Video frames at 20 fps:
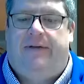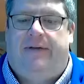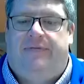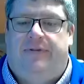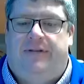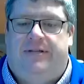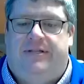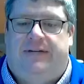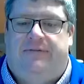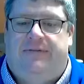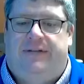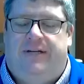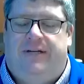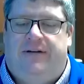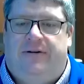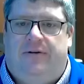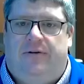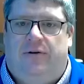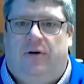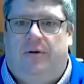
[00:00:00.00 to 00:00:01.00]
for the seventh year
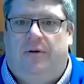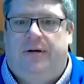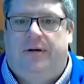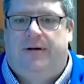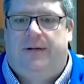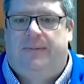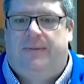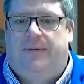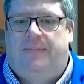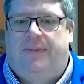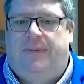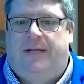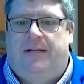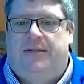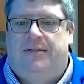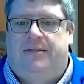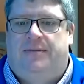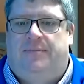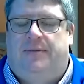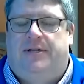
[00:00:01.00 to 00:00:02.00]
in a row, we were able to
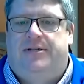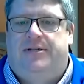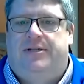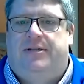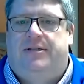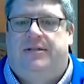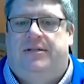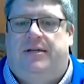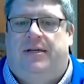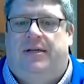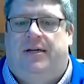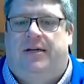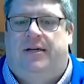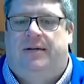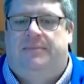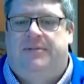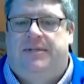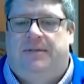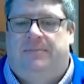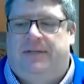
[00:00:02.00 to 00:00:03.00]
balance the budget.
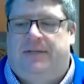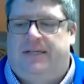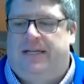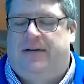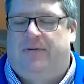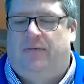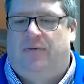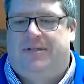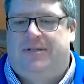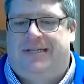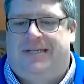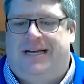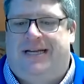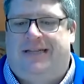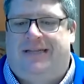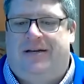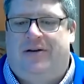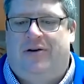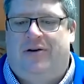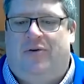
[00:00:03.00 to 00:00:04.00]
Something that was
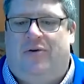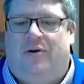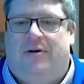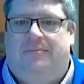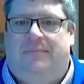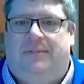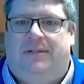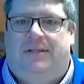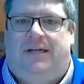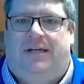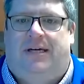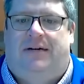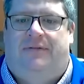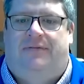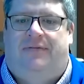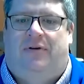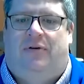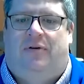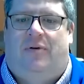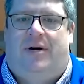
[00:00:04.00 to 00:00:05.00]
not the norm
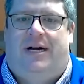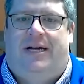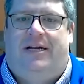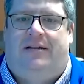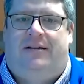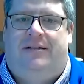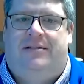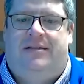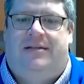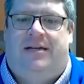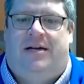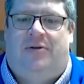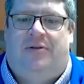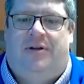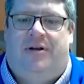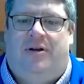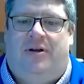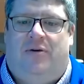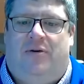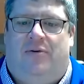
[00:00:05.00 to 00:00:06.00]
for a while is now the
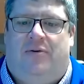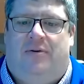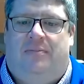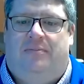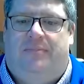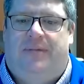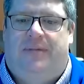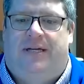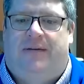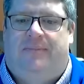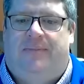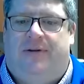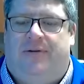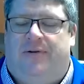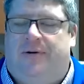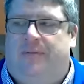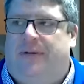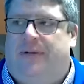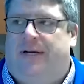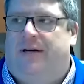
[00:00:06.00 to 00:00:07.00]
norm, become the
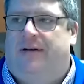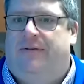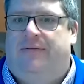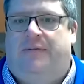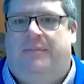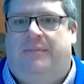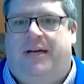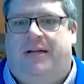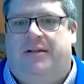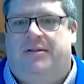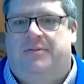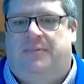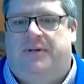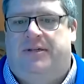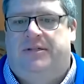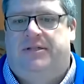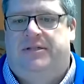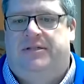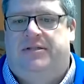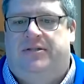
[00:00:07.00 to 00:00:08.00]
norm here of a balanced
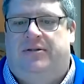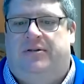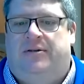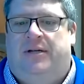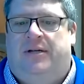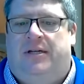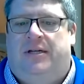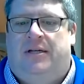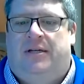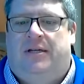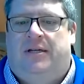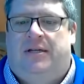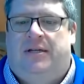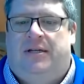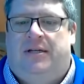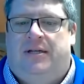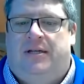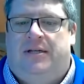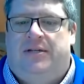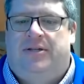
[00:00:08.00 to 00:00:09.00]
budget. So
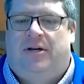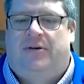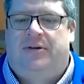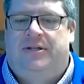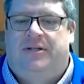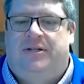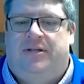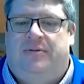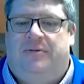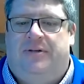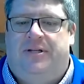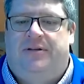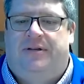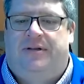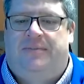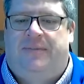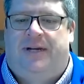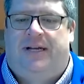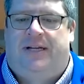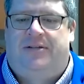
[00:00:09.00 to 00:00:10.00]
it's always good when you
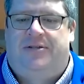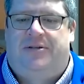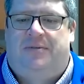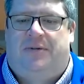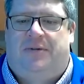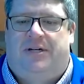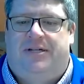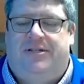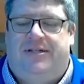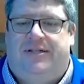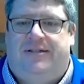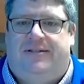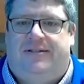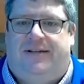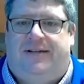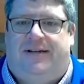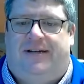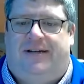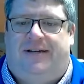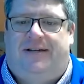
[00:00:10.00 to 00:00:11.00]
can balance your budget,
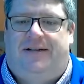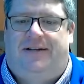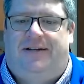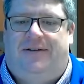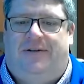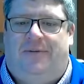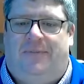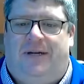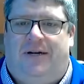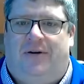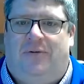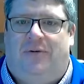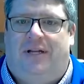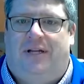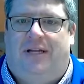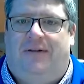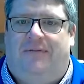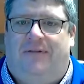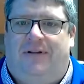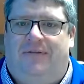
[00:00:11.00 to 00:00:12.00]
no matter what
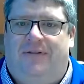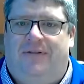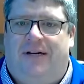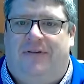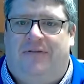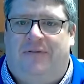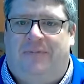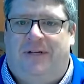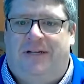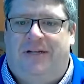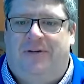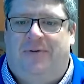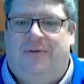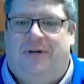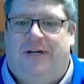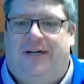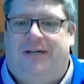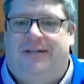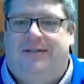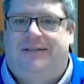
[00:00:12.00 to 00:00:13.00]
level of government you
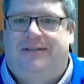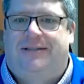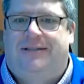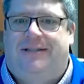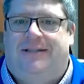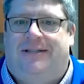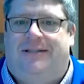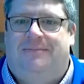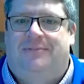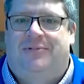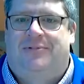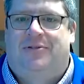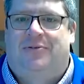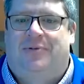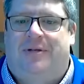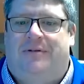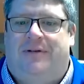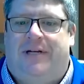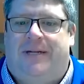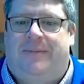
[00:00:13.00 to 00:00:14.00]
are. So
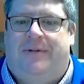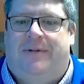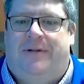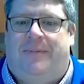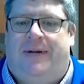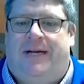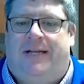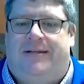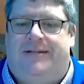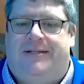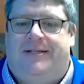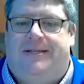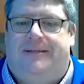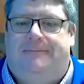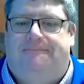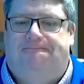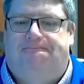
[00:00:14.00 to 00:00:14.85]
we were able to balance it.